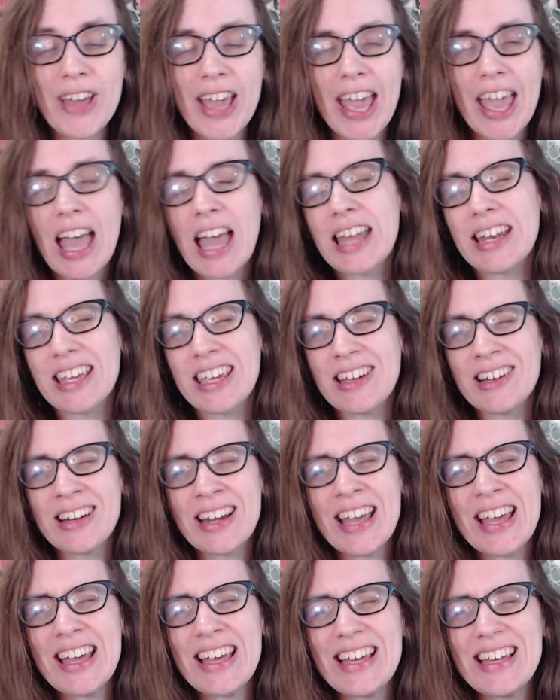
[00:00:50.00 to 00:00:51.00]
And here it
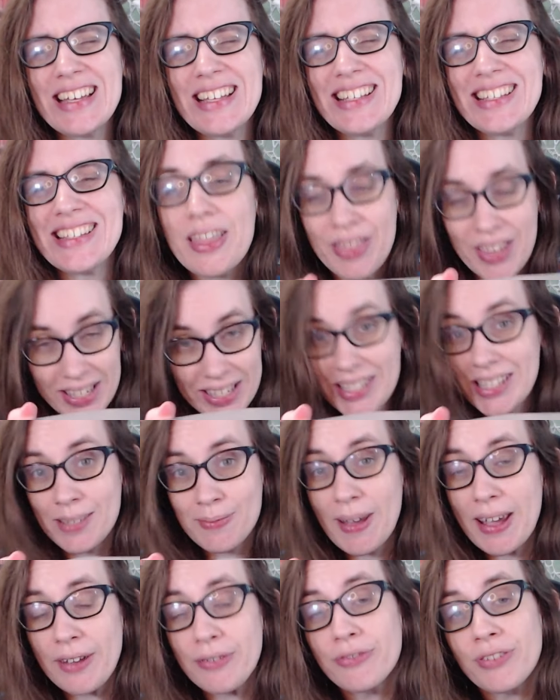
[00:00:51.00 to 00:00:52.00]
is. This is
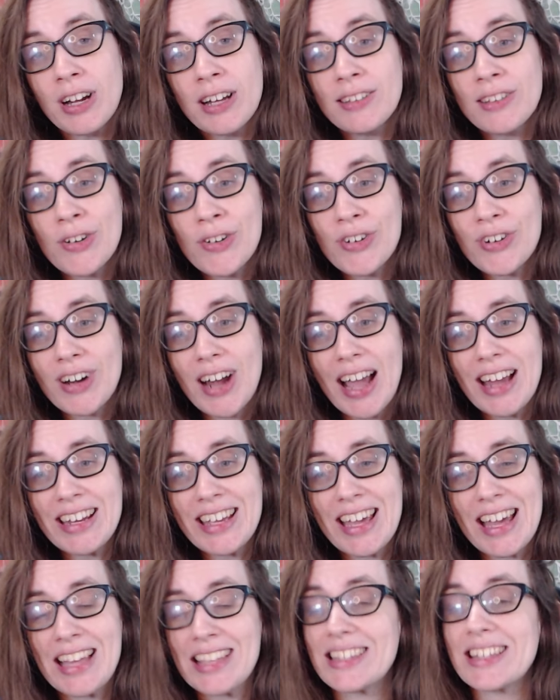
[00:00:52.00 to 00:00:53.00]
my front loader
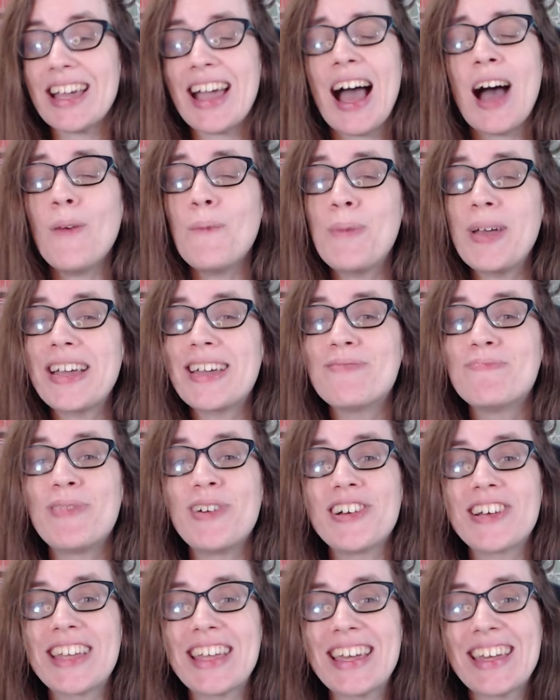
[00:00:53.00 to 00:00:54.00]
NES. Look at how big and
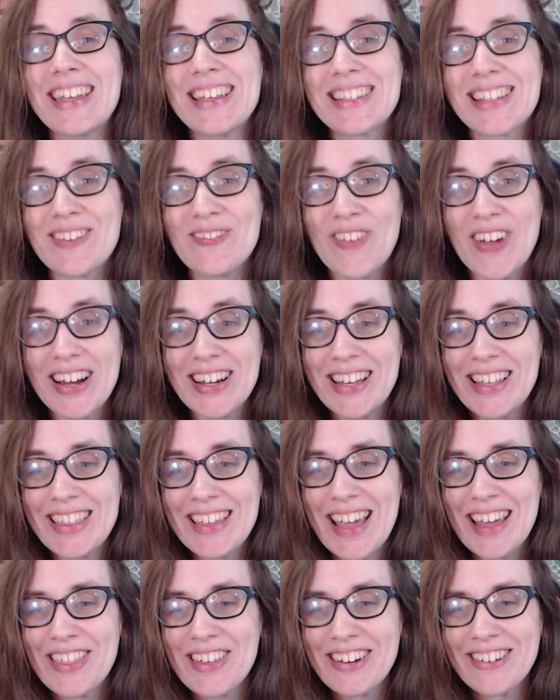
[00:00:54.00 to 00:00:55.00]
bulky it is compared to
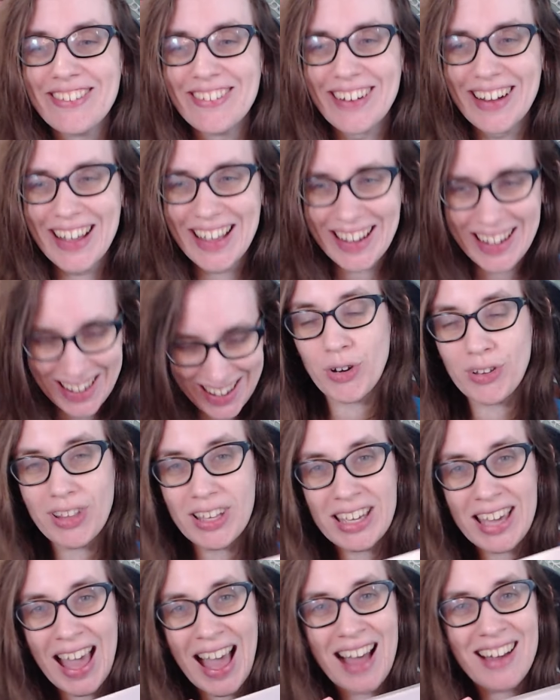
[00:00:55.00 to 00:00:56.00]
the other one.
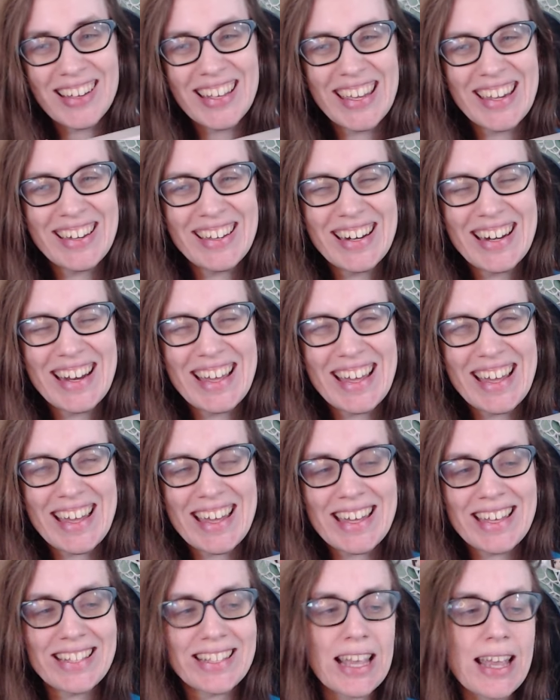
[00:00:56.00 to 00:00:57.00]
Look at how cute
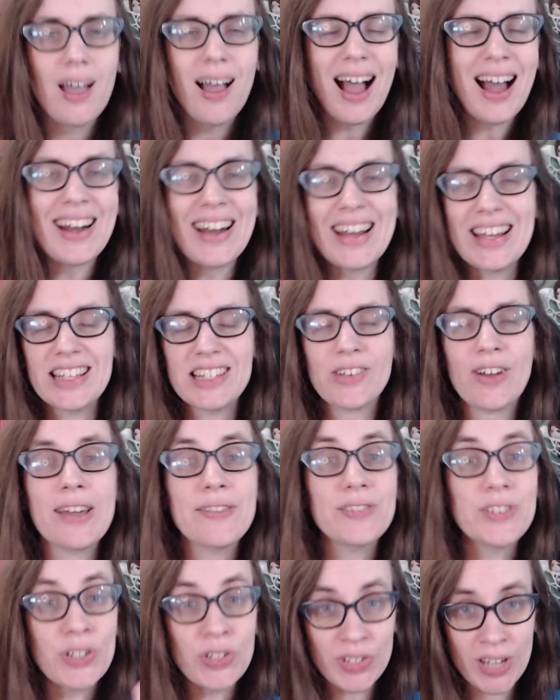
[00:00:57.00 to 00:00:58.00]
it is. All right, so I have
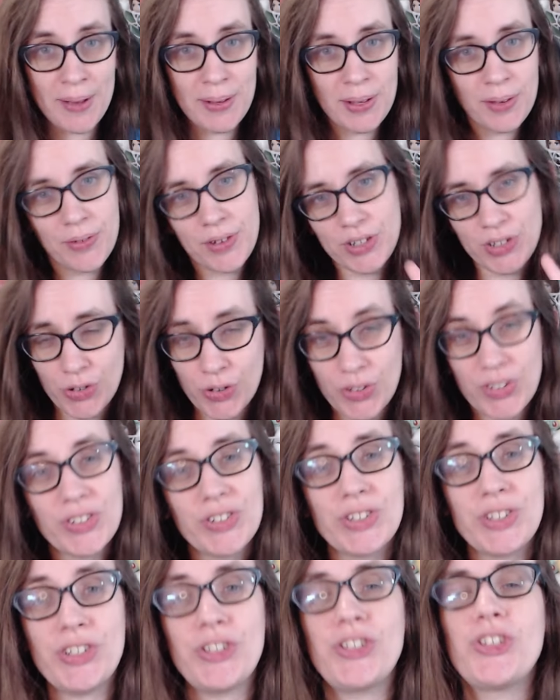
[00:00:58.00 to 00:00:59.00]
two types of
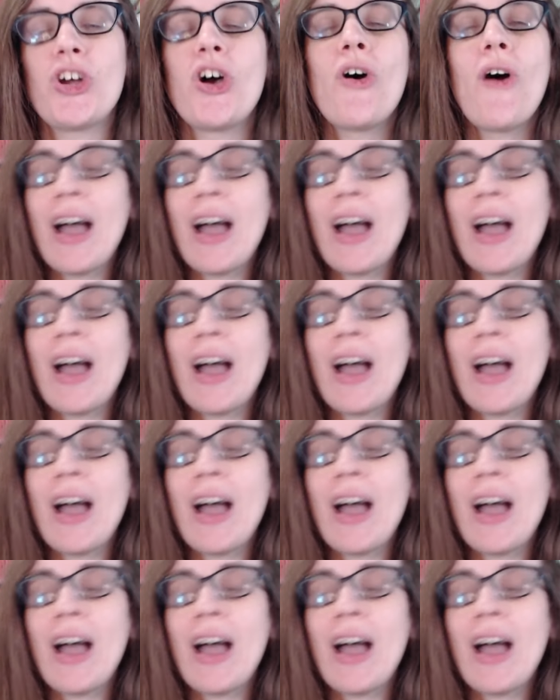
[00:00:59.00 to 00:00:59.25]
controllers to show.